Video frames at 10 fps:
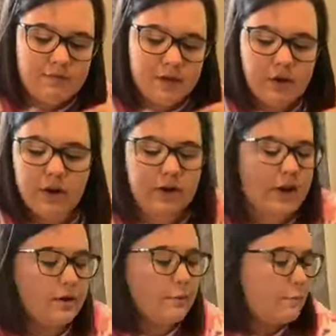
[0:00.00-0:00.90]
figuring out
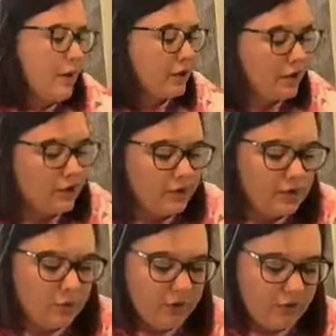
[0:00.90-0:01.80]
how to better
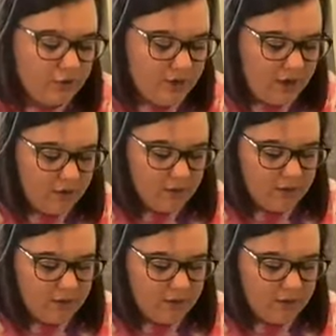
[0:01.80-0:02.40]
what you've made.